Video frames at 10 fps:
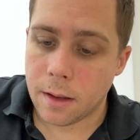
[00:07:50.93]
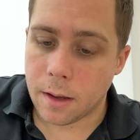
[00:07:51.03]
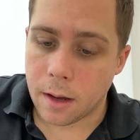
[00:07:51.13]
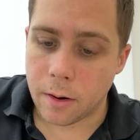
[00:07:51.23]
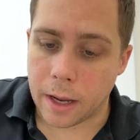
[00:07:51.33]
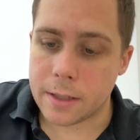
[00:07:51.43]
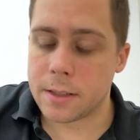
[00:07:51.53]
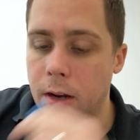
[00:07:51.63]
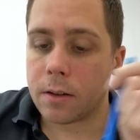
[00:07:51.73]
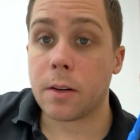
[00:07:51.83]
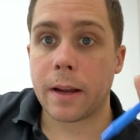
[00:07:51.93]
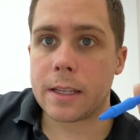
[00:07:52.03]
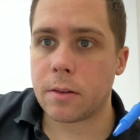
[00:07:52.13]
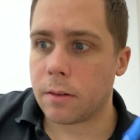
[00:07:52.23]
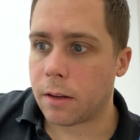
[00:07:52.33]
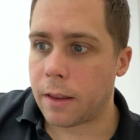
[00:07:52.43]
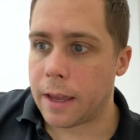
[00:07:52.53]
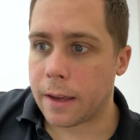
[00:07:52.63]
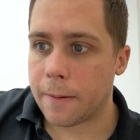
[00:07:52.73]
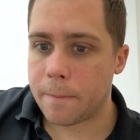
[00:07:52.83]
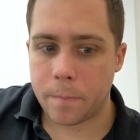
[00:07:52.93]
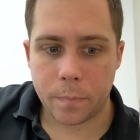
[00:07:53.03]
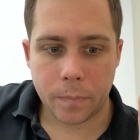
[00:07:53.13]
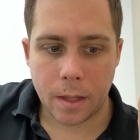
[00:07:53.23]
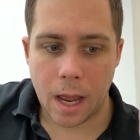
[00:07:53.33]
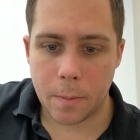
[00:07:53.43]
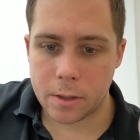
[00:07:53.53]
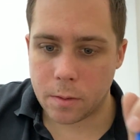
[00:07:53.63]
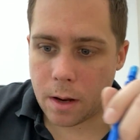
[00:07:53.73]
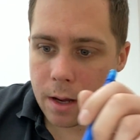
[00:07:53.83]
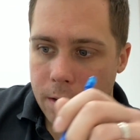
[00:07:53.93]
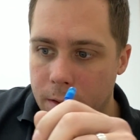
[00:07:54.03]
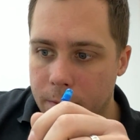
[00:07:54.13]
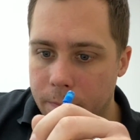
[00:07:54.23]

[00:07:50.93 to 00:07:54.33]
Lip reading: Okay, so I guess it would look like high bar squat,